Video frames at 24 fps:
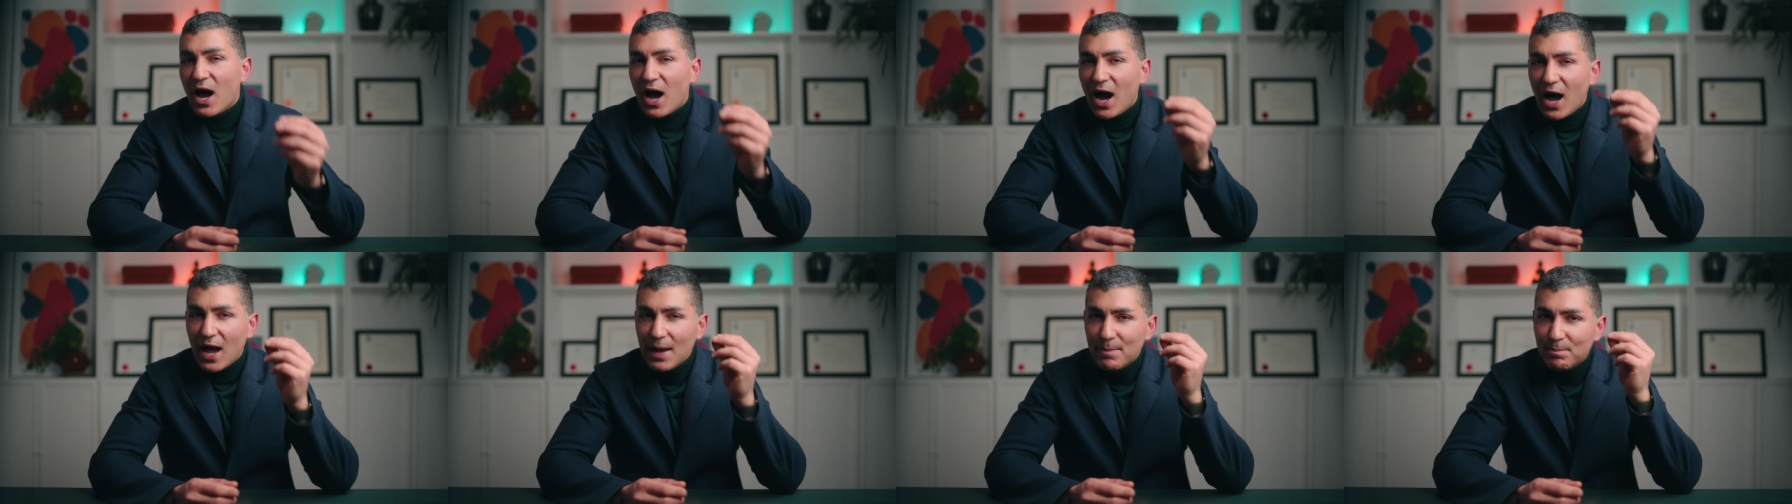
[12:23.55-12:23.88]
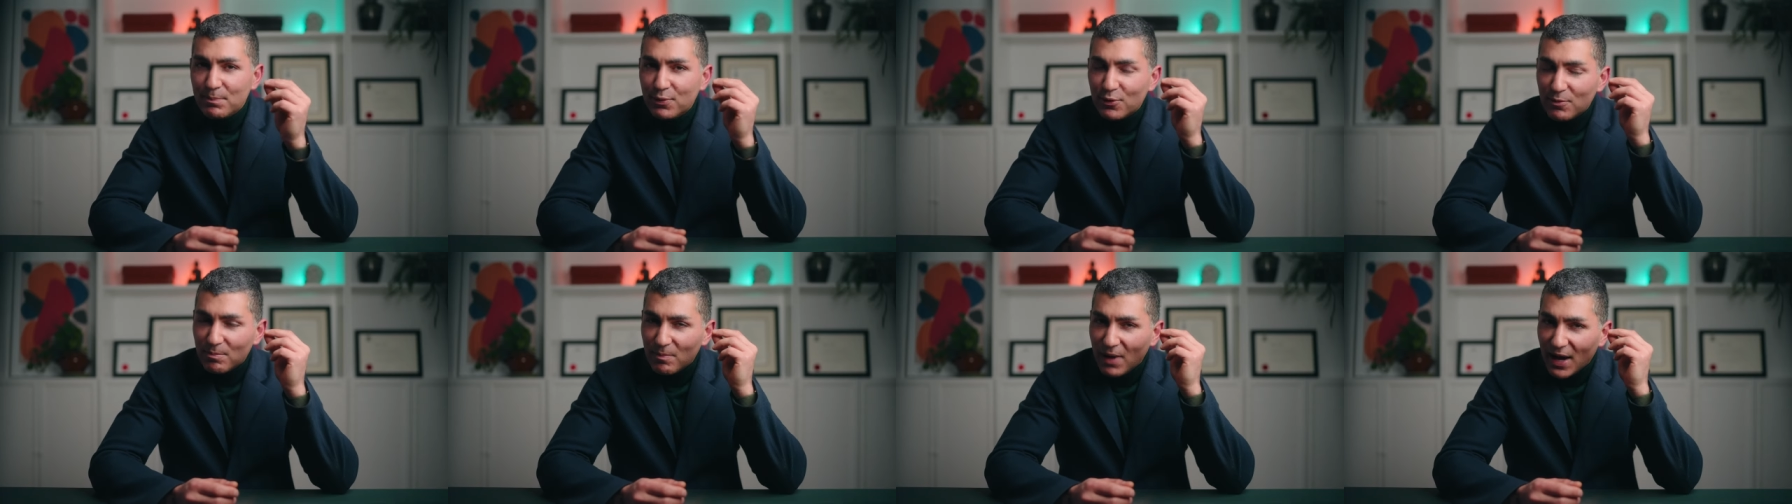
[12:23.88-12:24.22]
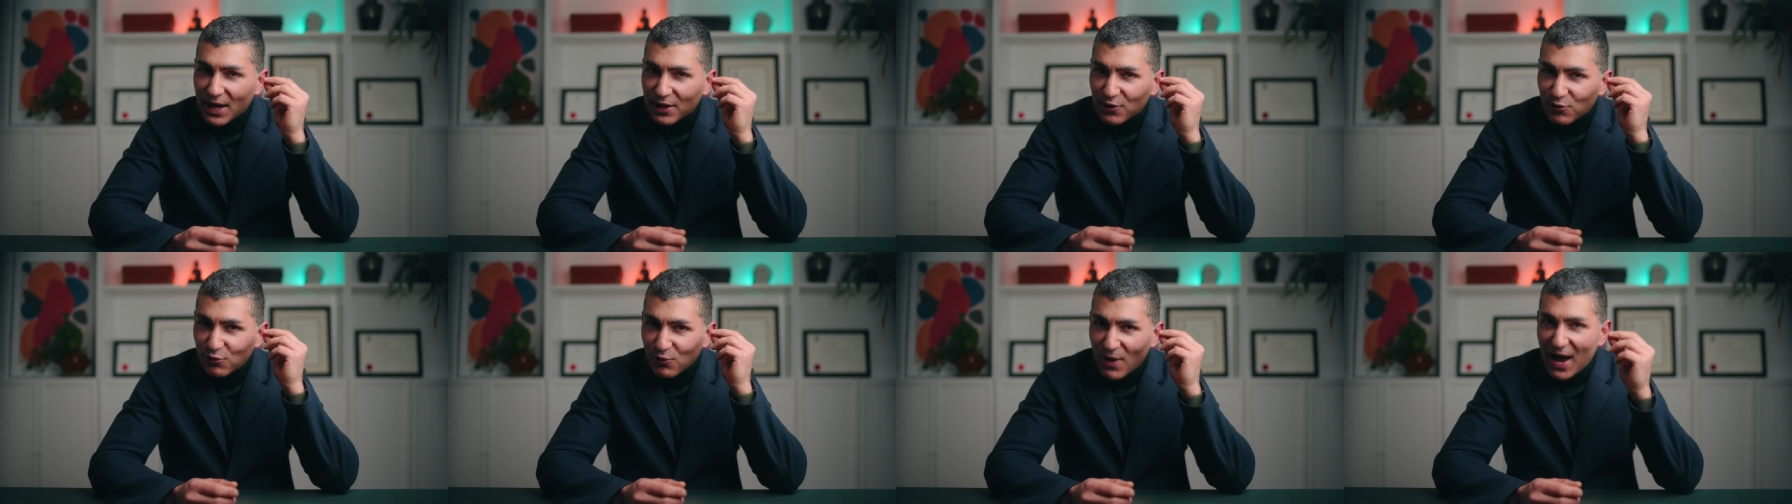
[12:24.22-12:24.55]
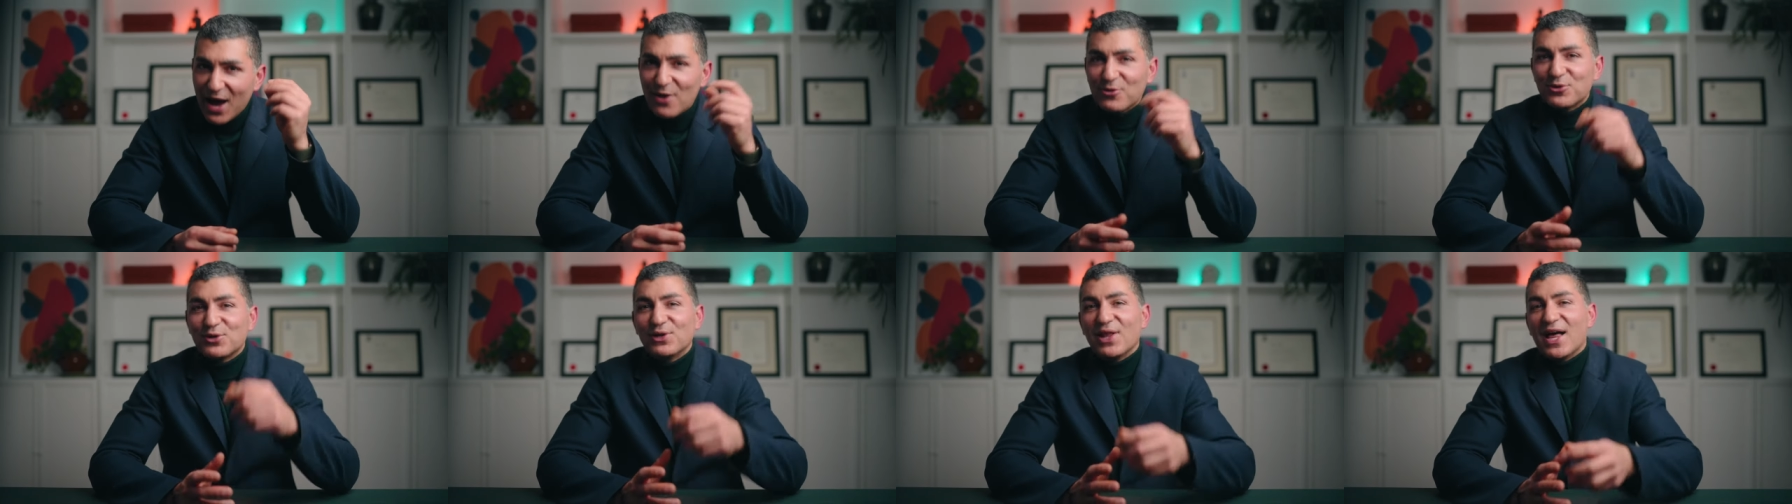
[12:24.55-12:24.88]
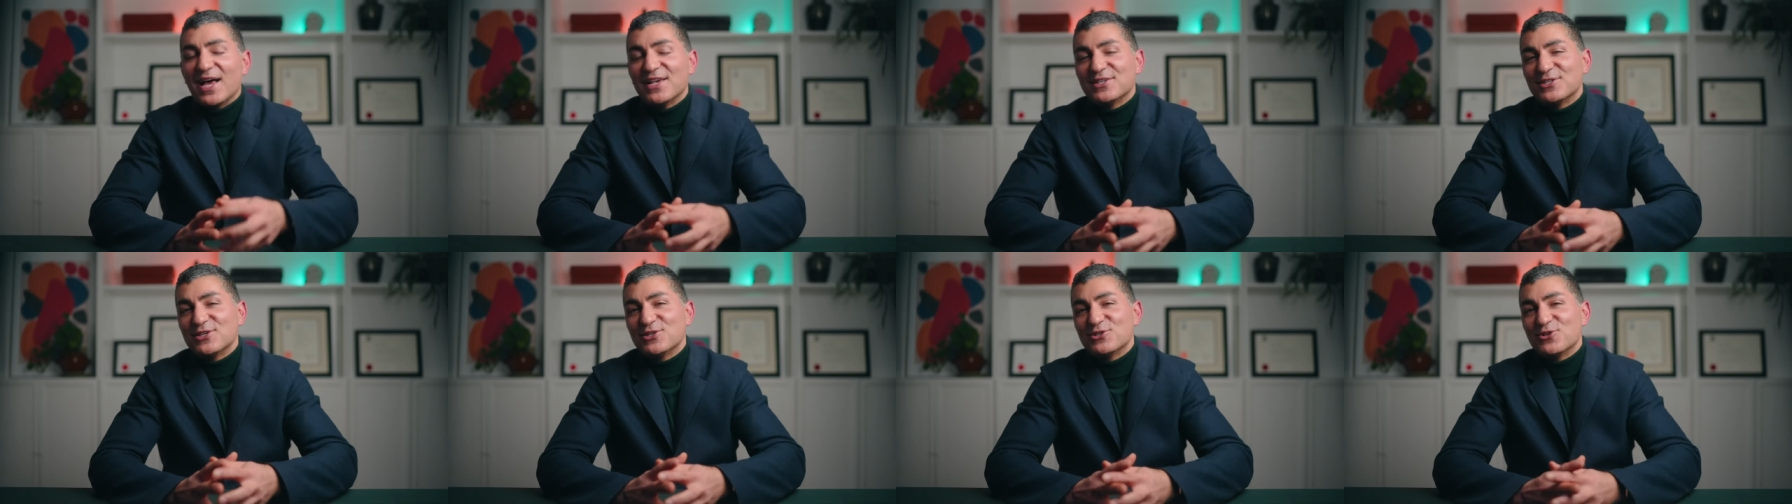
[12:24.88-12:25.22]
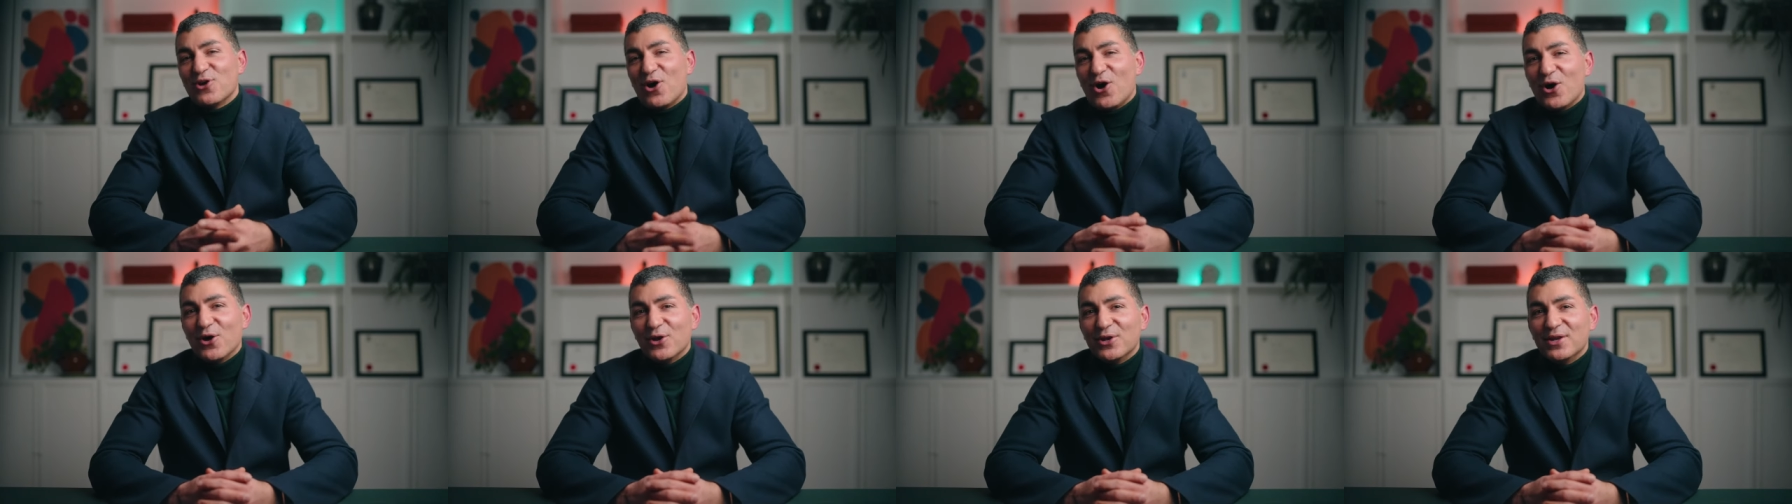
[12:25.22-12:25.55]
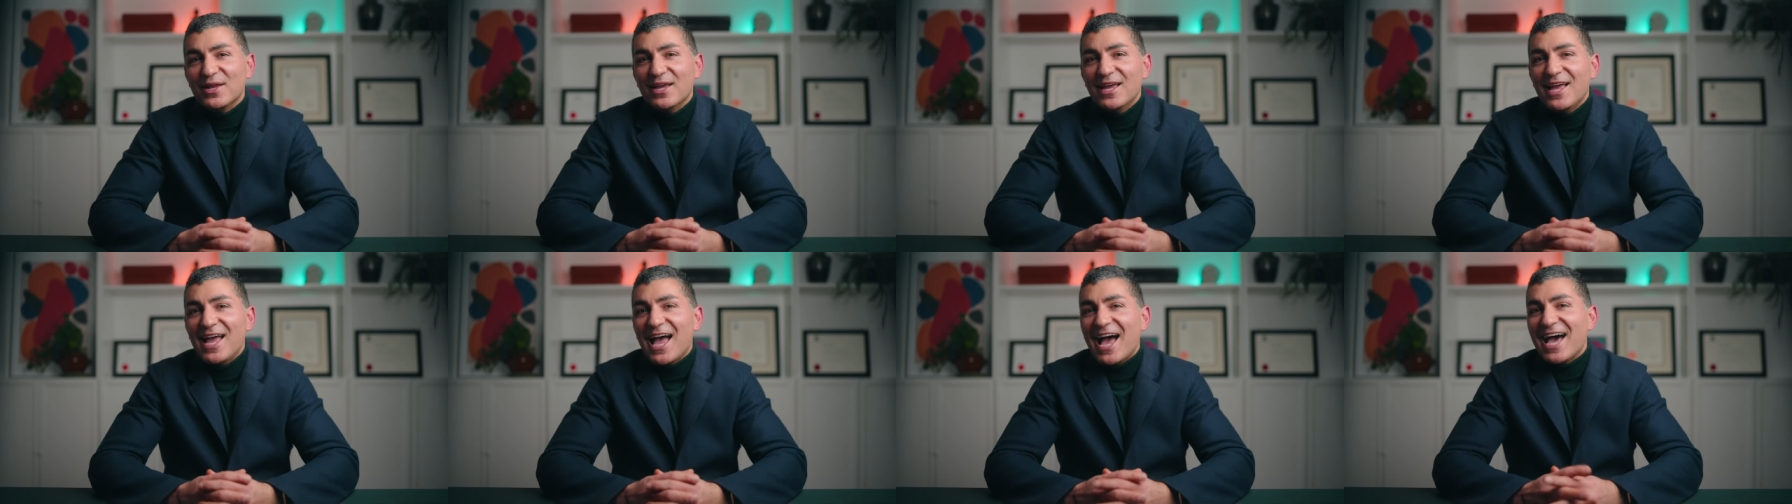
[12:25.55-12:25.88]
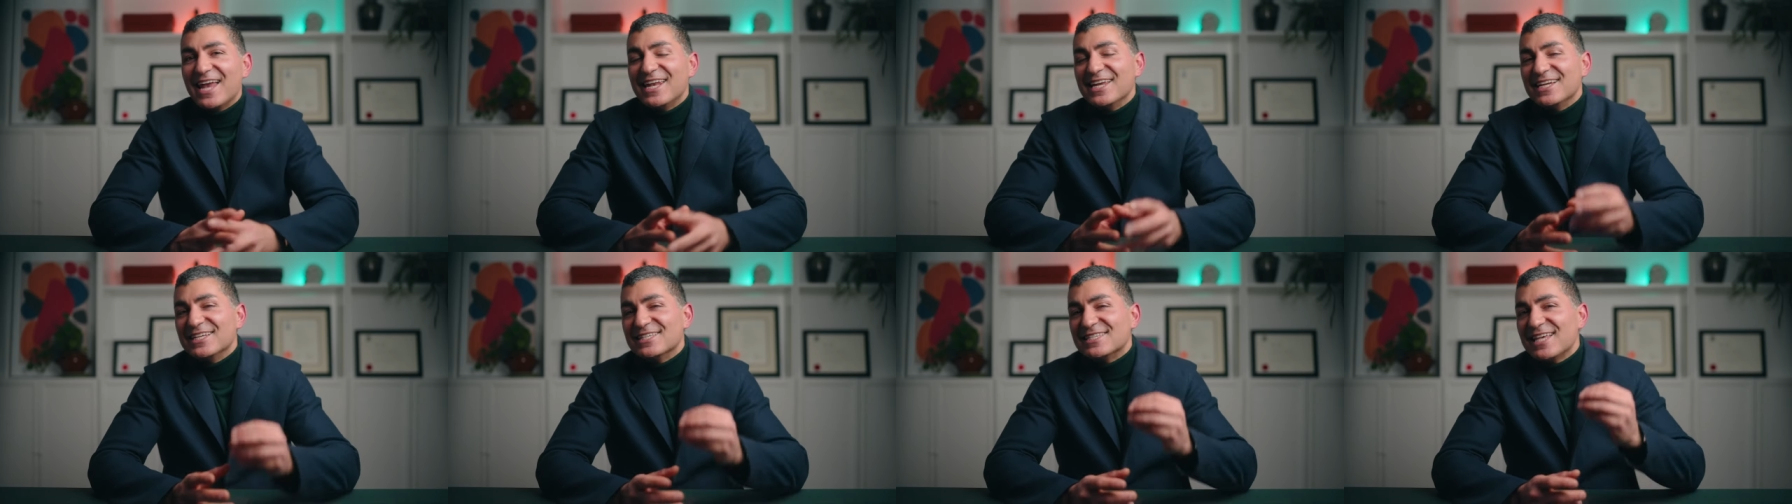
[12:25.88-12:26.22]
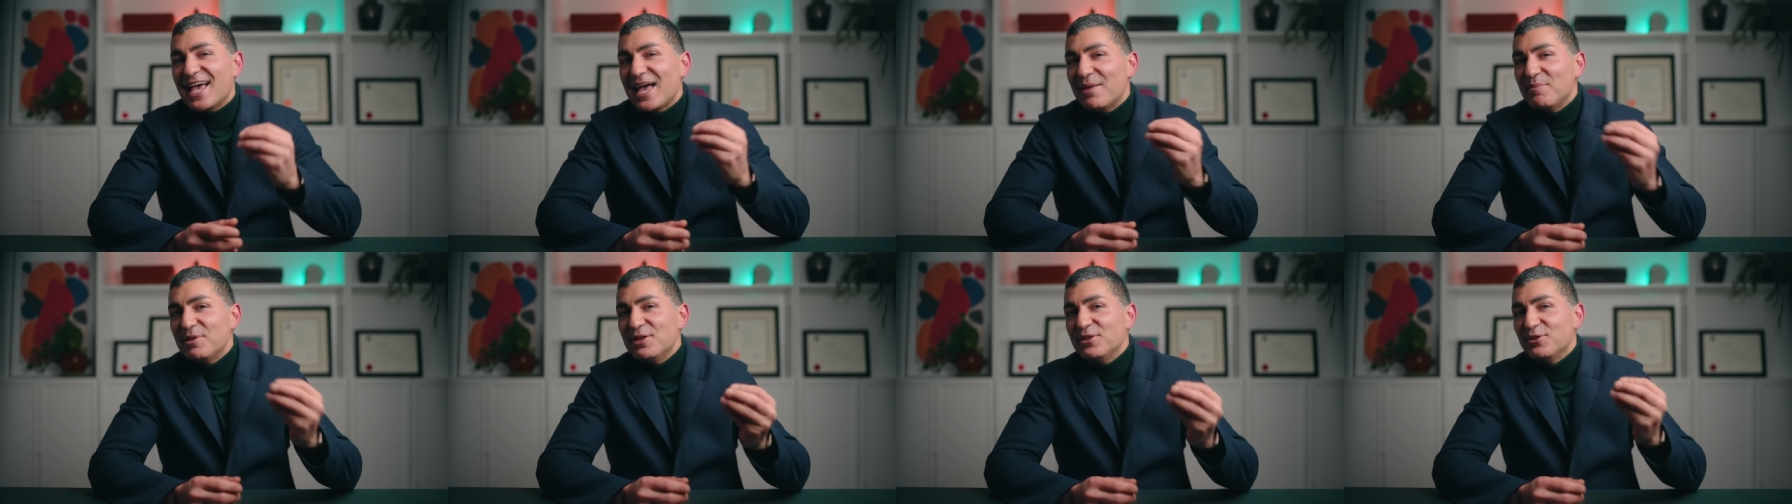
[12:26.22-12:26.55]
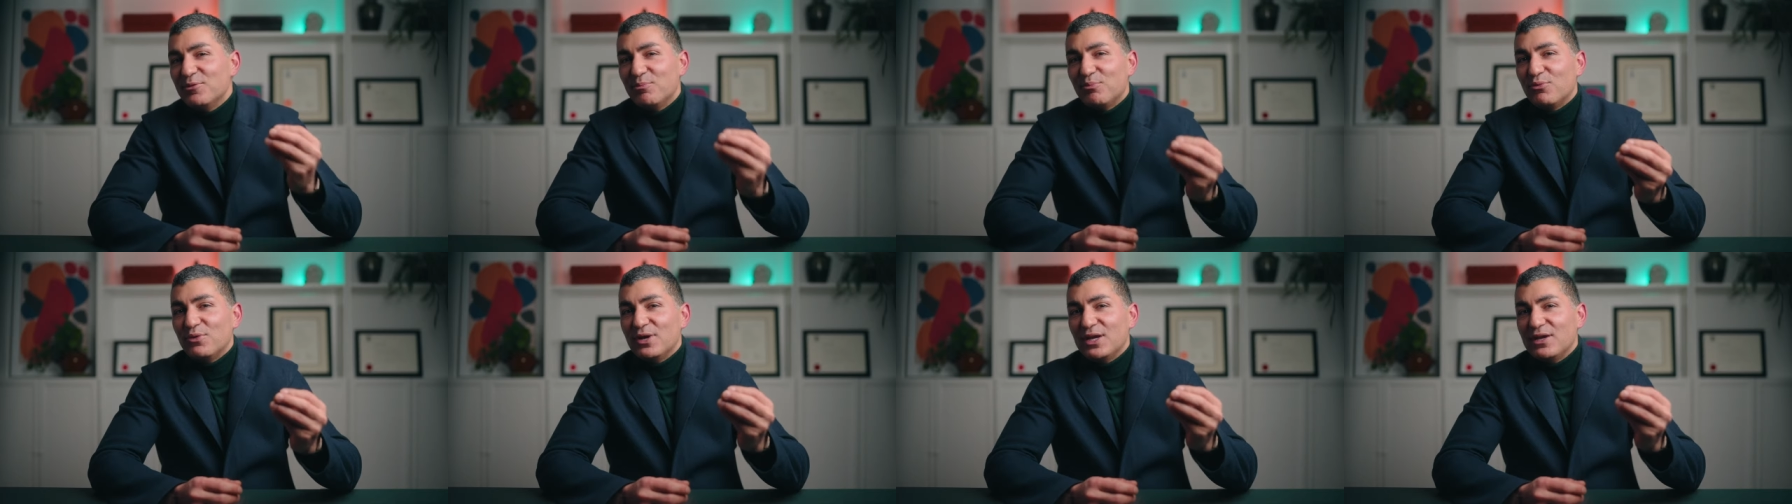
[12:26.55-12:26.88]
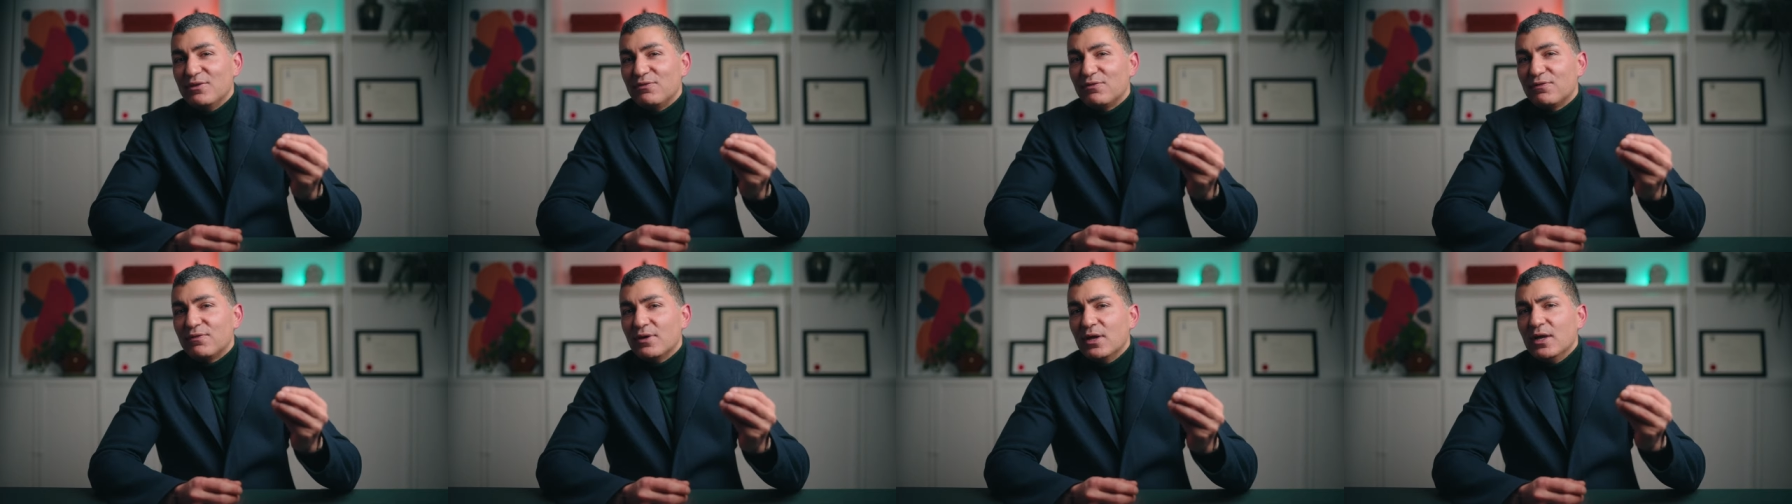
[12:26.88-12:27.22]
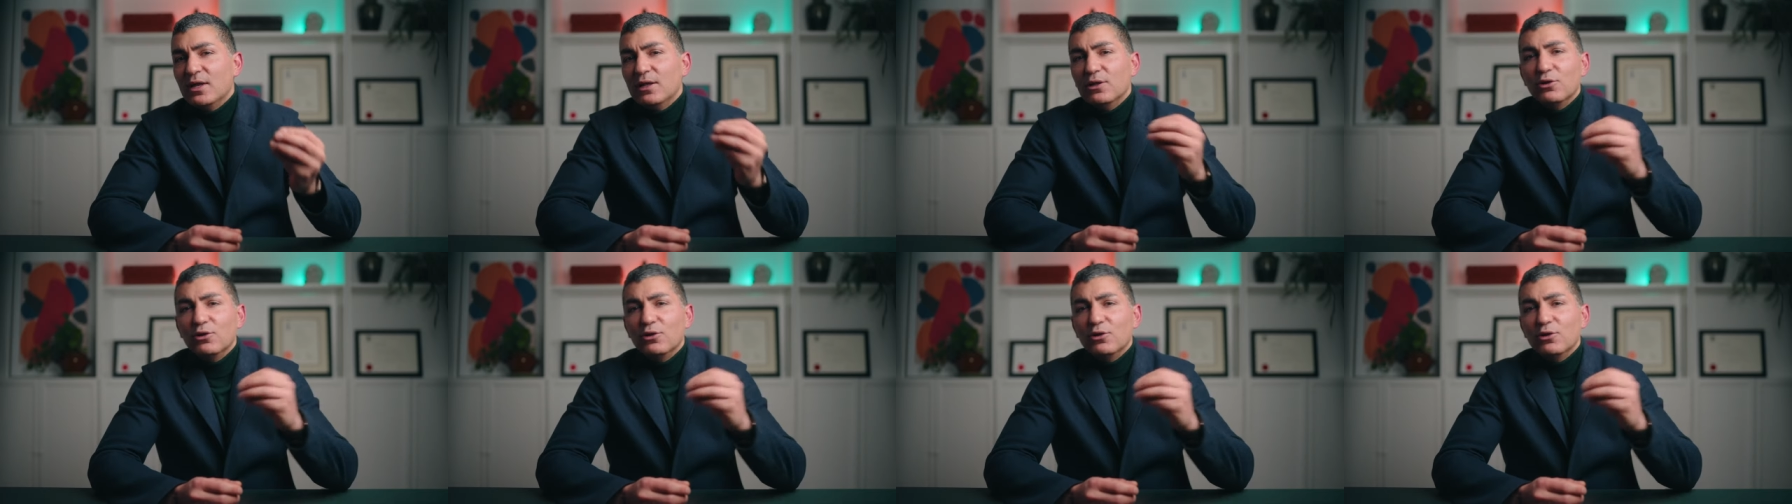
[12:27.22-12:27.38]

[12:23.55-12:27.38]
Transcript: I put my crown glasses on and examine the brief,